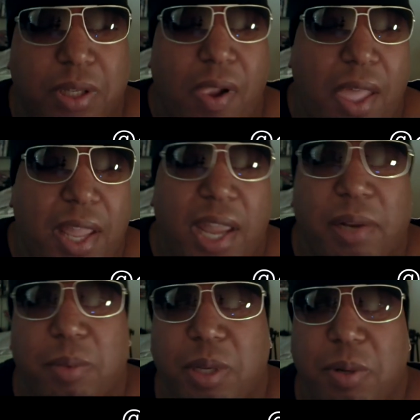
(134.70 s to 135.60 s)

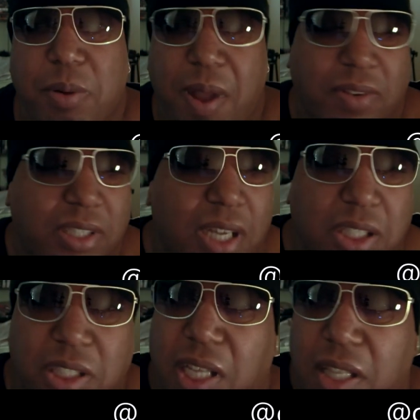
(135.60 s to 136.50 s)
and we were having a
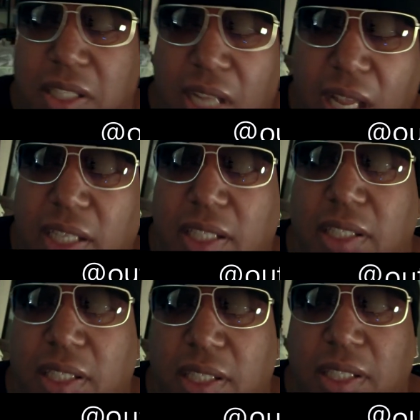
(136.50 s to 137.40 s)
discussion the other day.
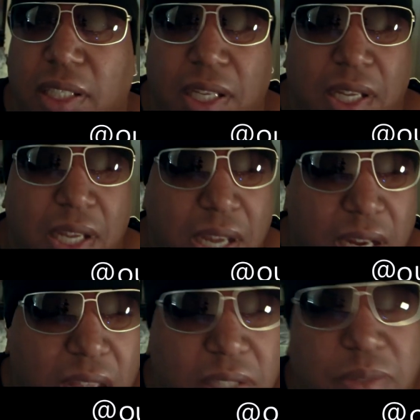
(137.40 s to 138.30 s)
And
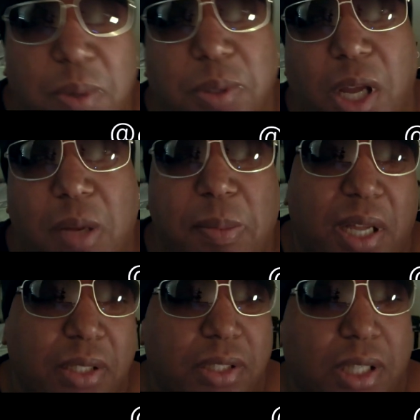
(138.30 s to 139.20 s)
we were talking
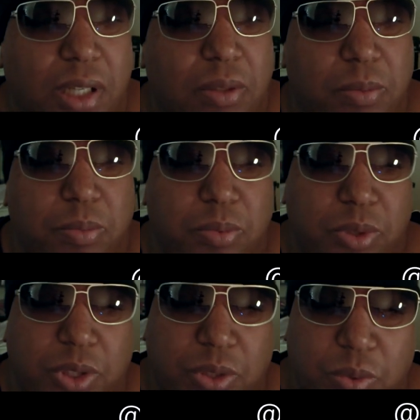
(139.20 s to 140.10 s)
about, you know,
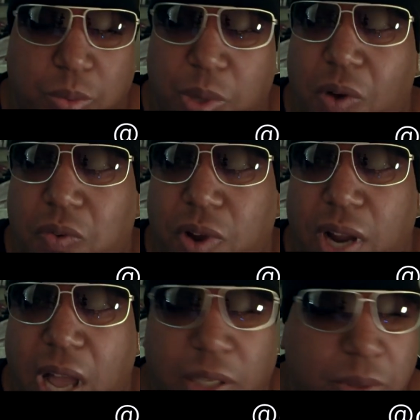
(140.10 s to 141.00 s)

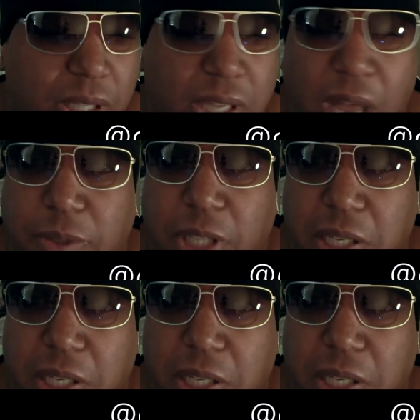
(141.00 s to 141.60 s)
welfare, how it's a